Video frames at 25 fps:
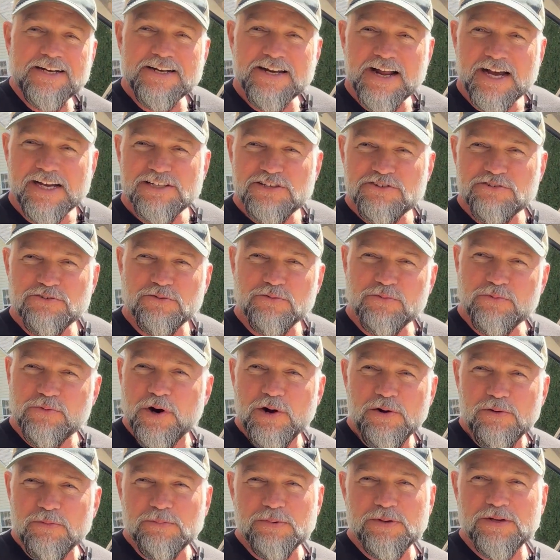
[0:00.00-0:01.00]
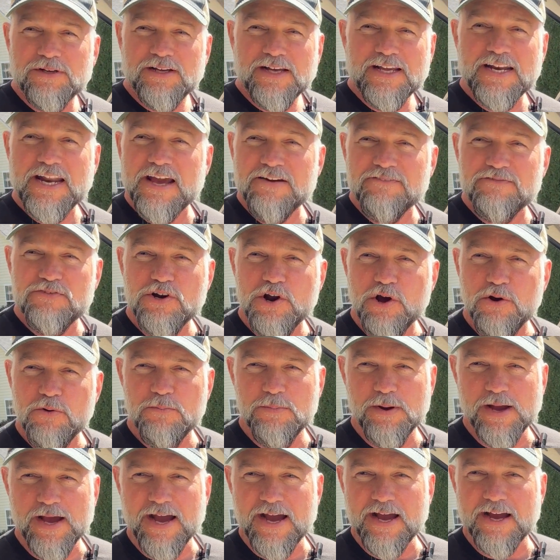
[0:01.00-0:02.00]
nicer rope and have no
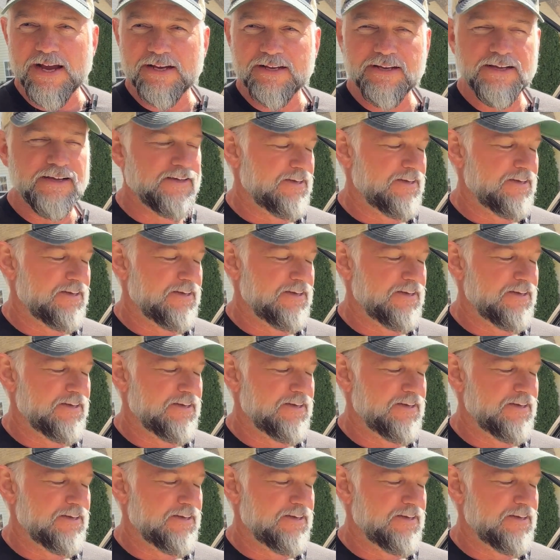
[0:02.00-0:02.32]
bag.